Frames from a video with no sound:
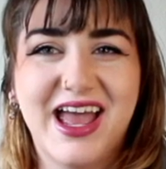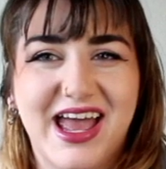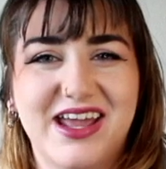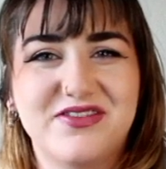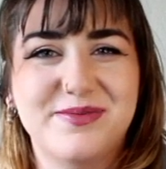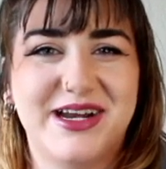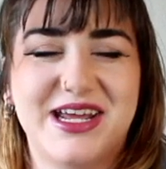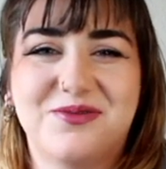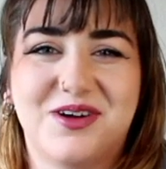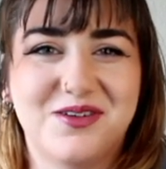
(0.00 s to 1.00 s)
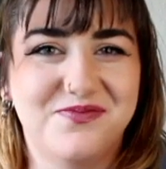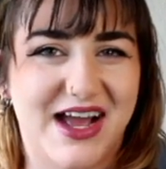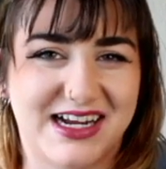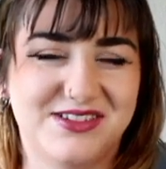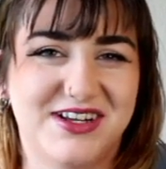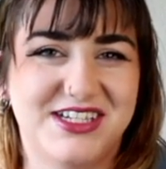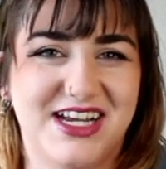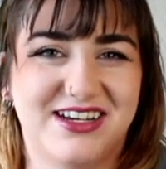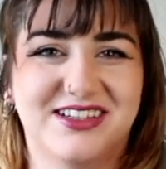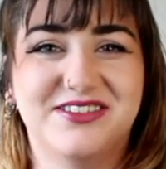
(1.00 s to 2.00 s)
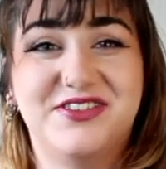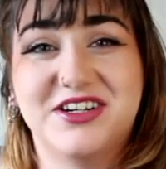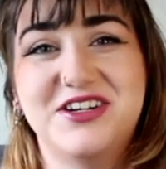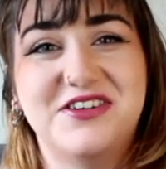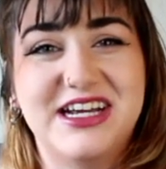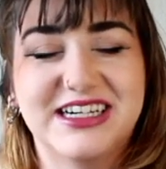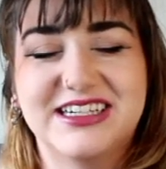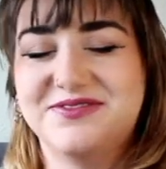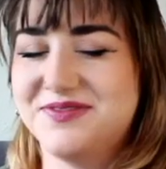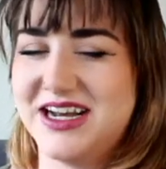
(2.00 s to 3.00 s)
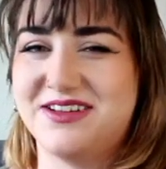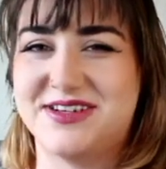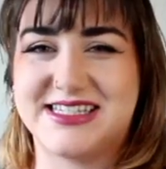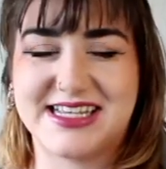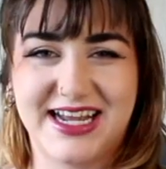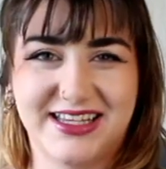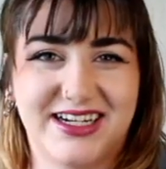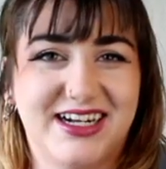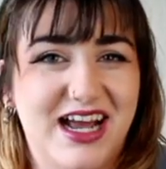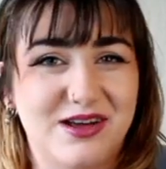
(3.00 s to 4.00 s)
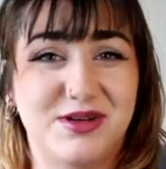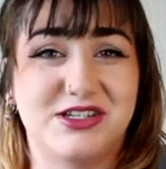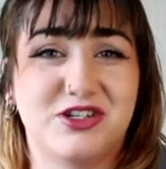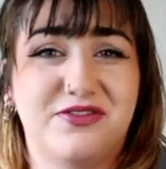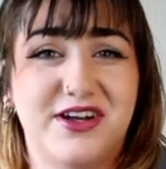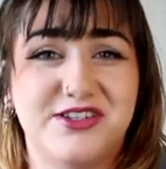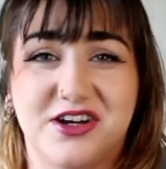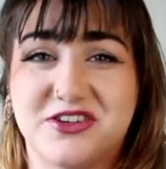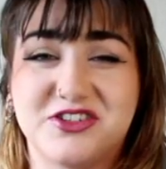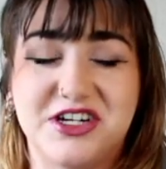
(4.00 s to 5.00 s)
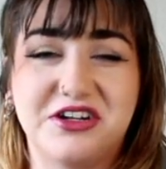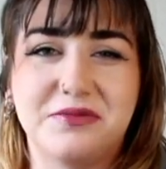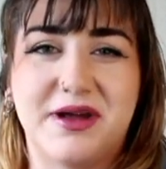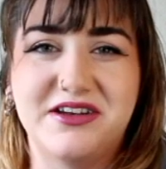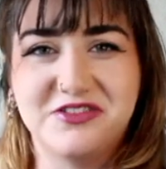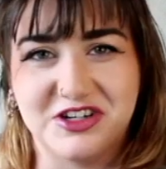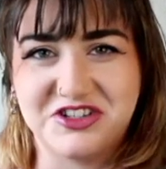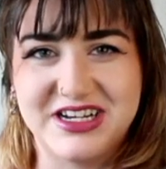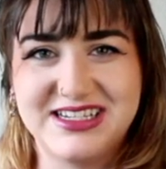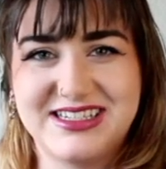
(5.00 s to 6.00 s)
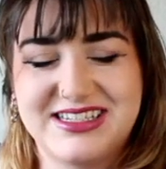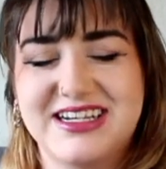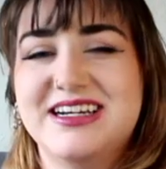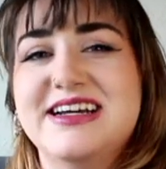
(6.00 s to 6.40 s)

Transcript: Hey everybody and welcome back to my channel. If you're new here, my name is Skylar. I am a certified dog trainer and pet nutritionist.